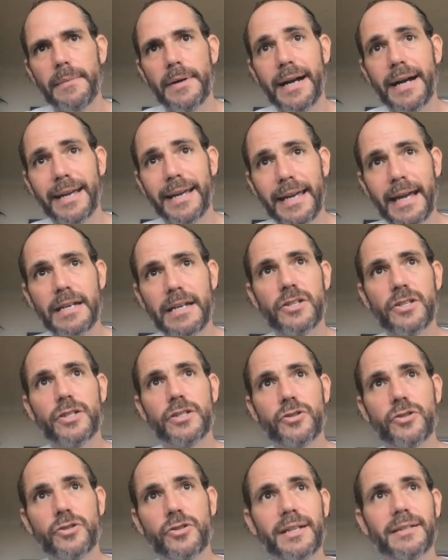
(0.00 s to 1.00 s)
Again, to
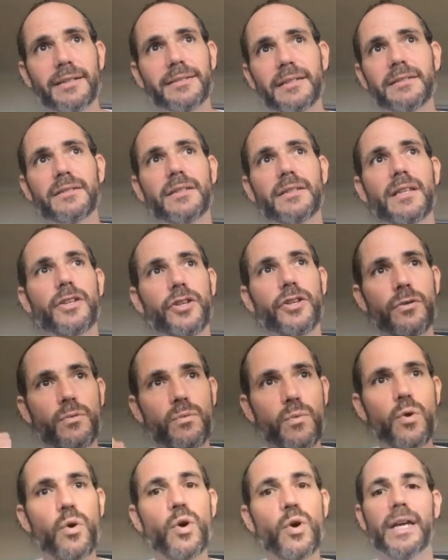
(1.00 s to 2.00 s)
train that sense that you're
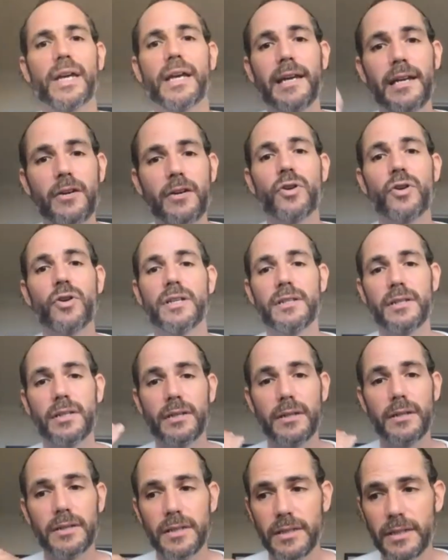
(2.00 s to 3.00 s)
walking in order
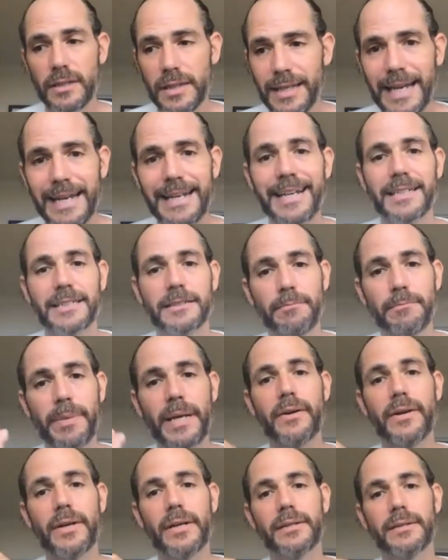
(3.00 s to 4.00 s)
to gain
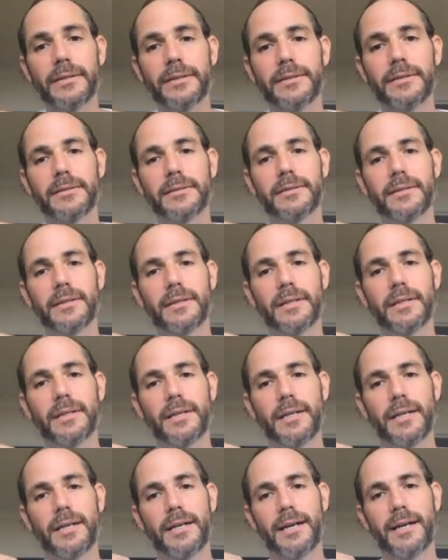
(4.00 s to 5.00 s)
experience
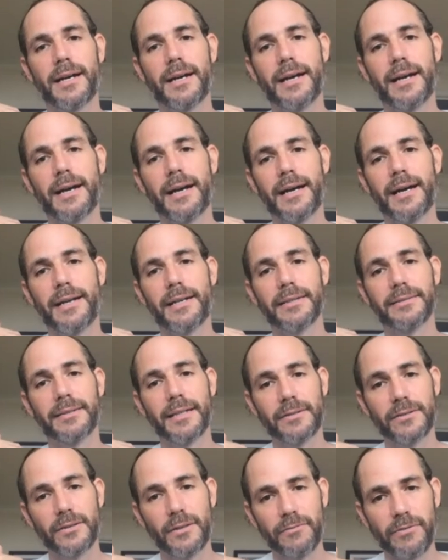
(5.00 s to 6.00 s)
and a
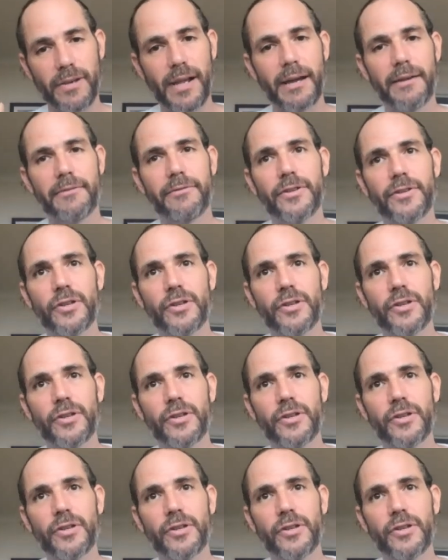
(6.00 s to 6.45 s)
sense of life.